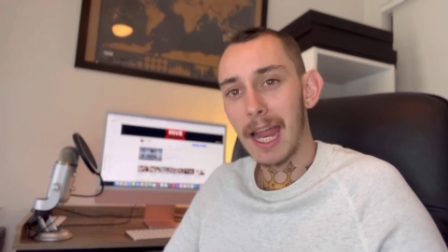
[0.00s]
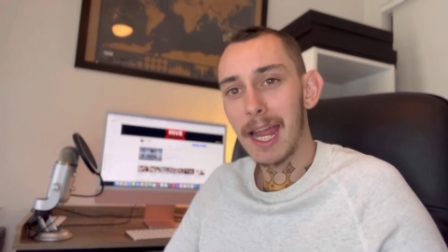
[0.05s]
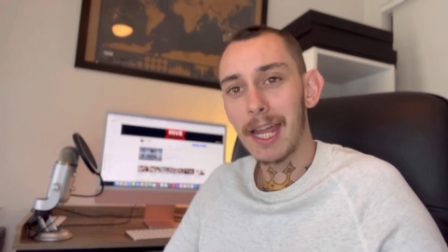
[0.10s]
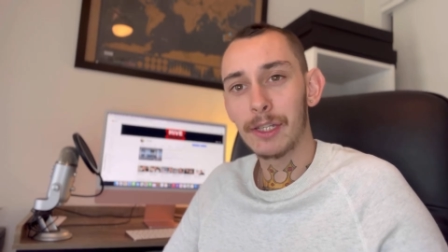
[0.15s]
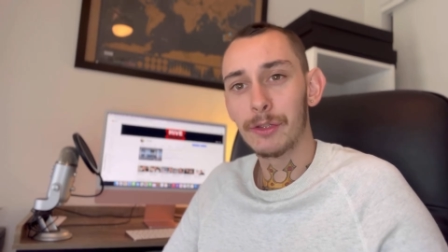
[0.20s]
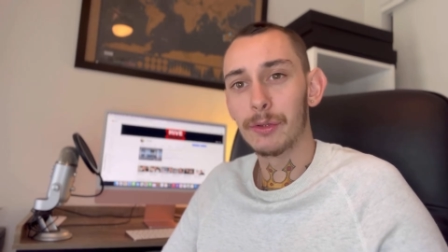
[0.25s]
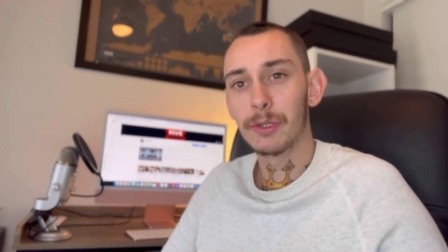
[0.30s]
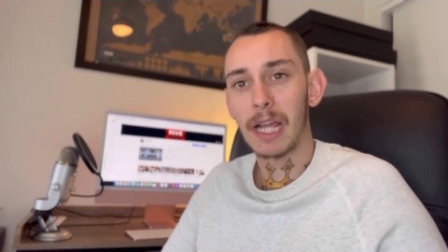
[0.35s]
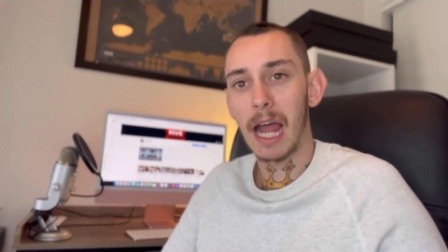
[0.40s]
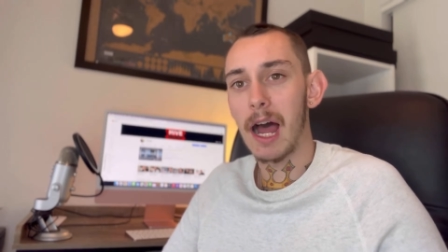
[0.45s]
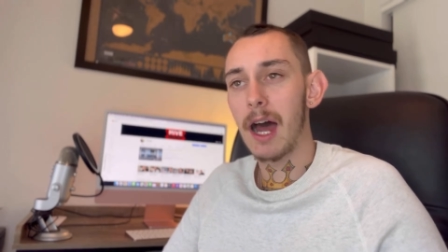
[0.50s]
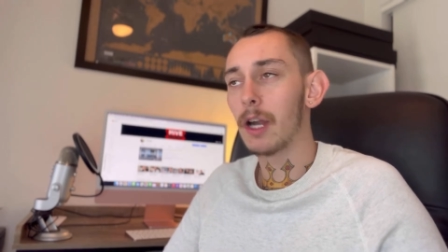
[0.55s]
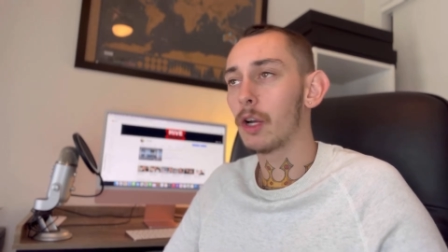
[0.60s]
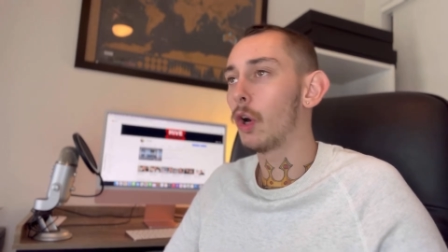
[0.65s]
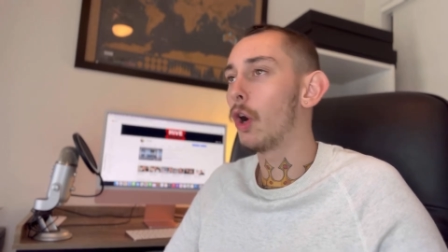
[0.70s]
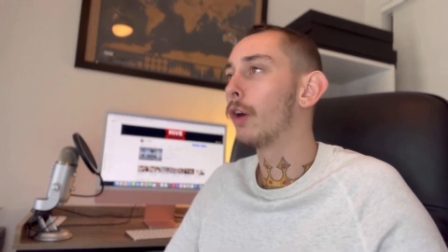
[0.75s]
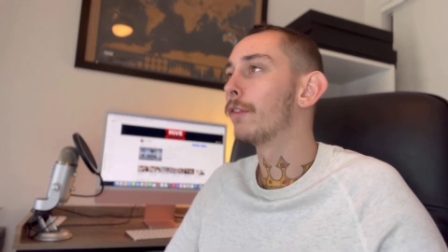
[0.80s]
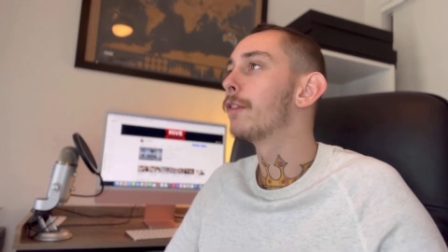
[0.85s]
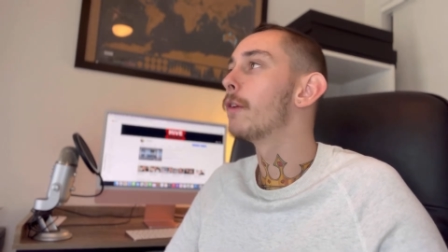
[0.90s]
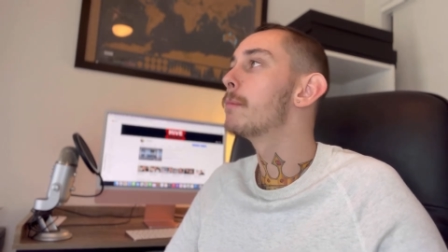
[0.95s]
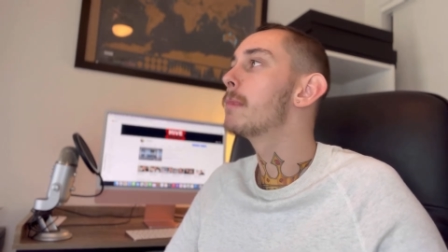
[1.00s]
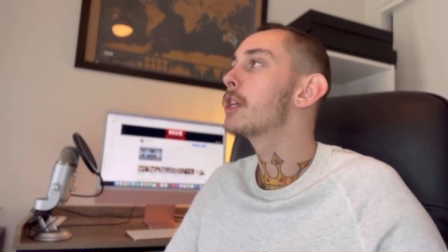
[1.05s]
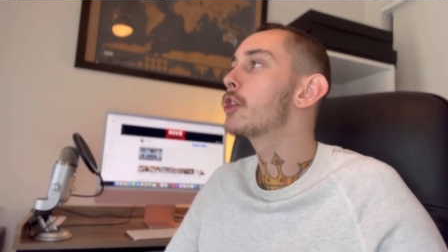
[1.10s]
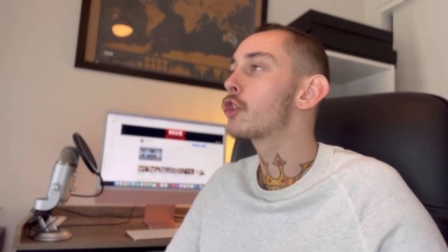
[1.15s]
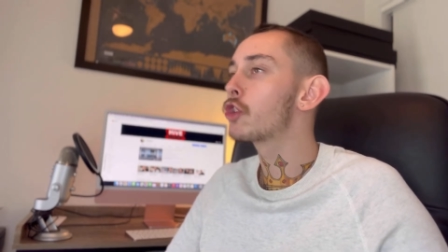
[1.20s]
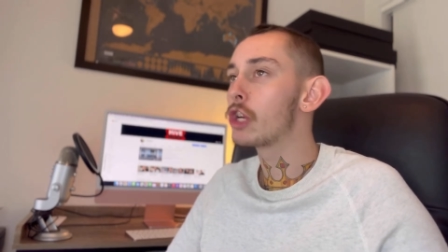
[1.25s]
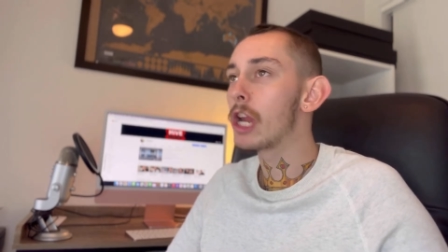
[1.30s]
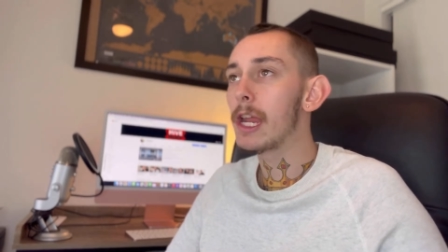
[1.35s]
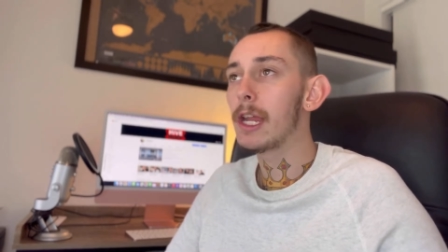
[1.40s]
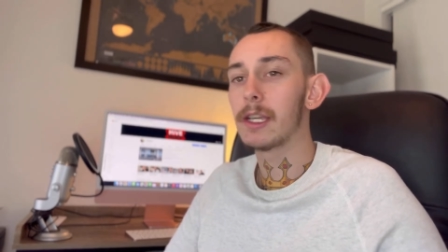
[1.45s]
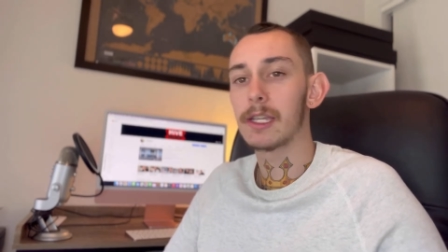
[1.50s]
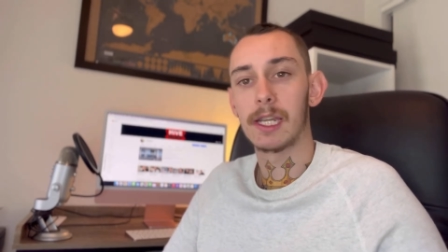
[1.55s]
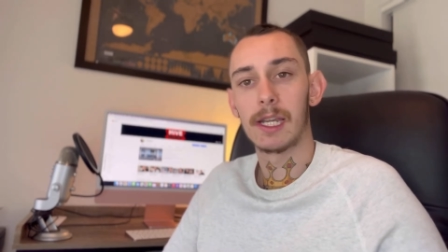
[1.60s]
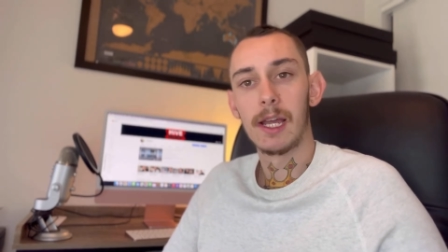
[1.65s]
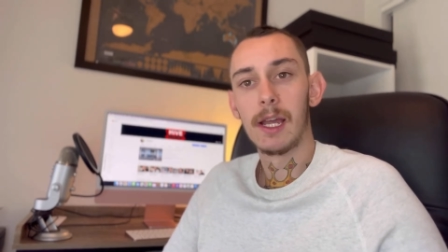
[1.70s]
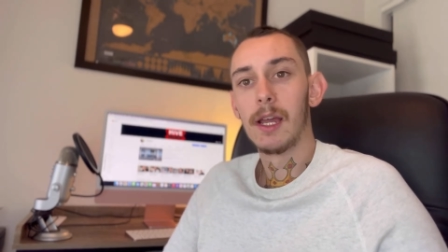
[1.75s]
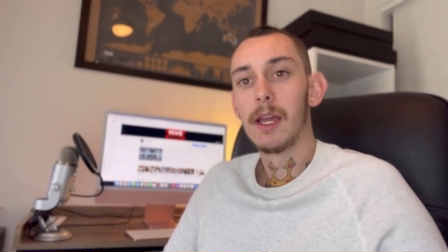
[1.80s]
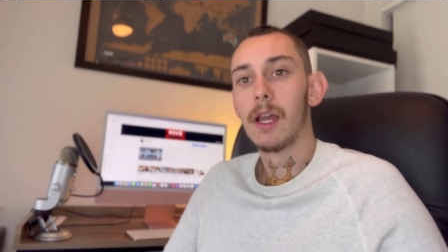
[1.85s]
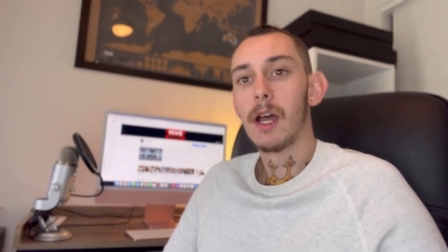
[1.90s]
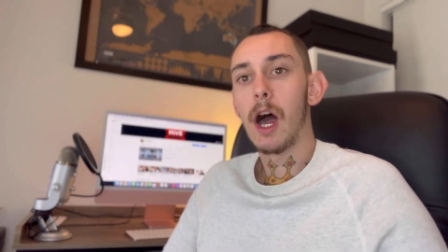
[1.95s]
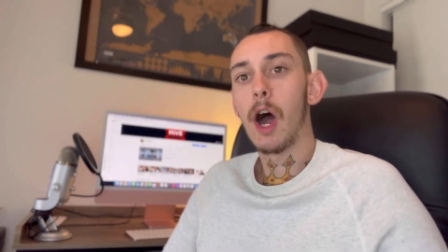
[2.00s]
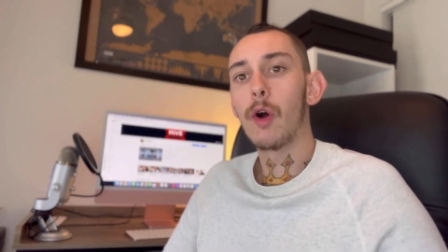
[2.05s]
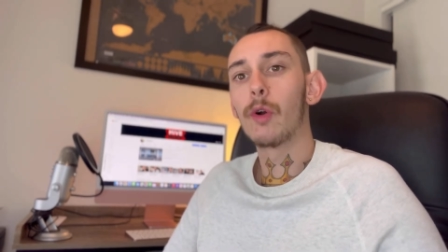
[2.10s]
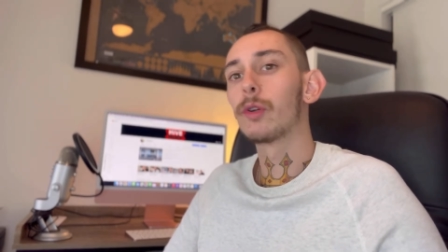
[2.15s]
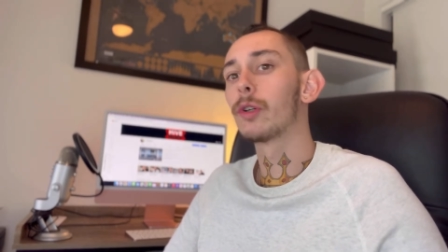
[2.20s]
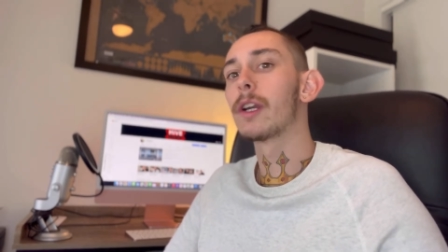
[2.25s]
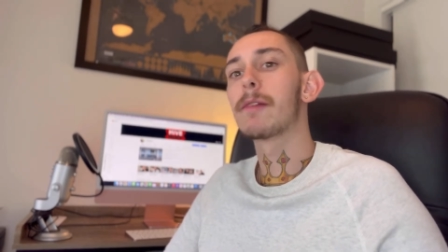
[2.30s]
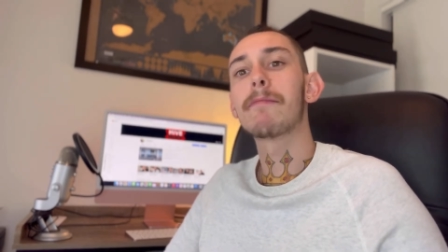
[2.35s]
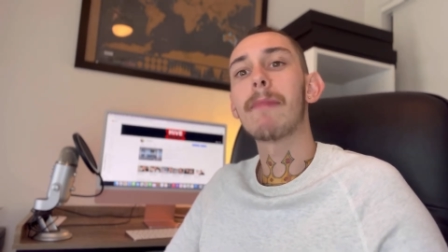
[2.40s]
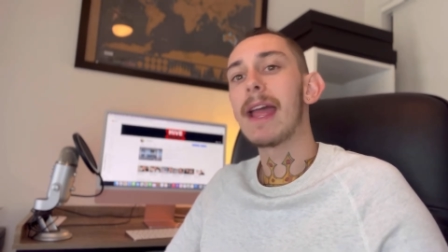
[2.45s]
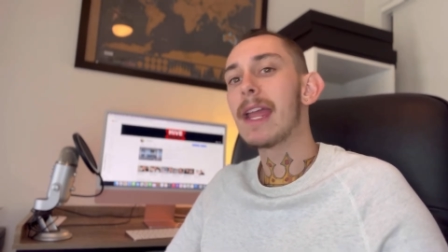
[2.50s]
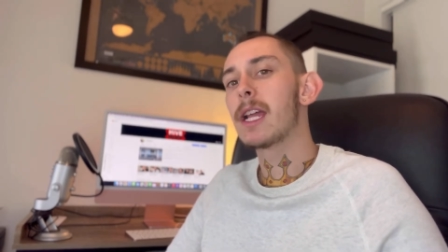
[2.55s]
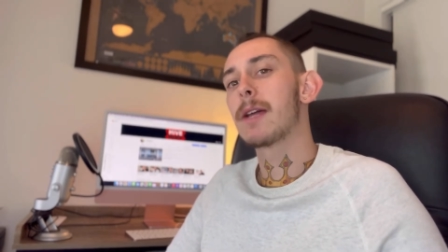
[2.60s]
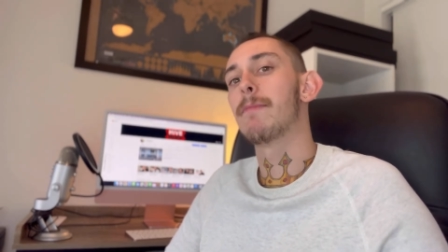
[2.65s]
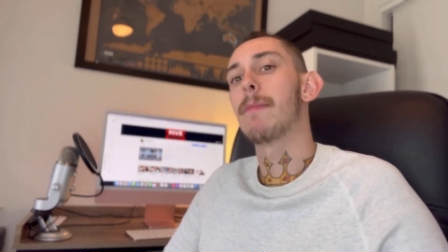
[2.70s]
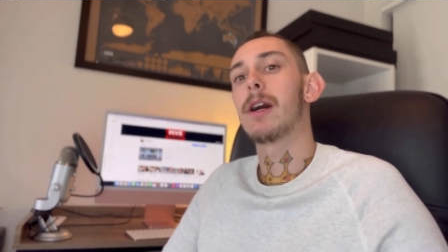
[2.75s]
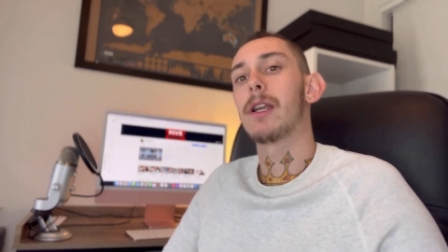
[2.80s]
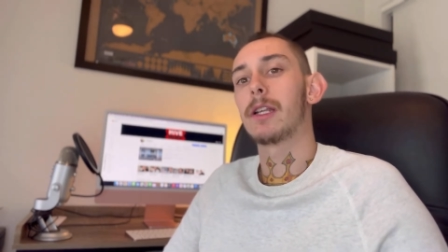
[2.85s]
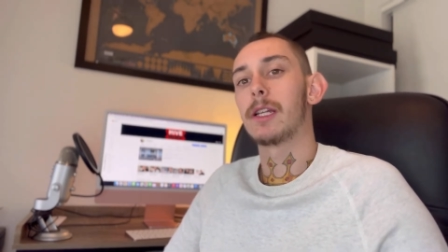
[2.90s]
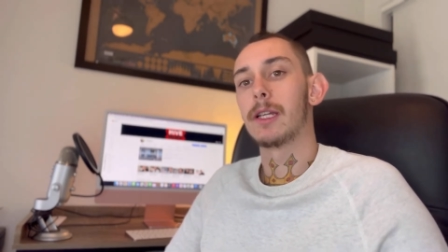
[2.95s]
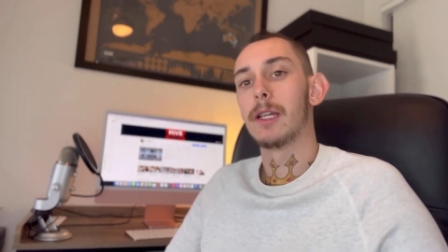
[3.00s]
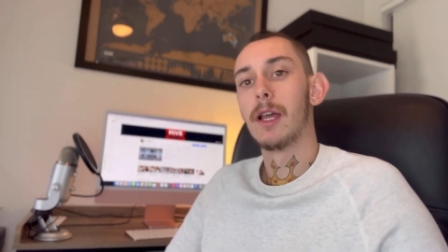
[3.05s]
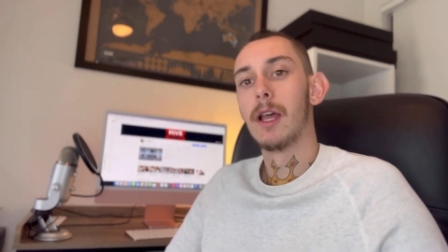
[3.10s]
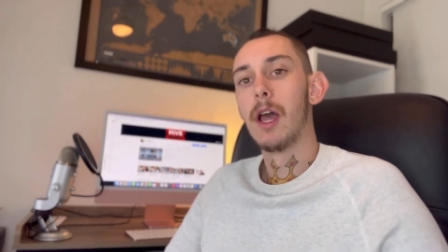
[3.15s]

You can't offer me shit. I already make money.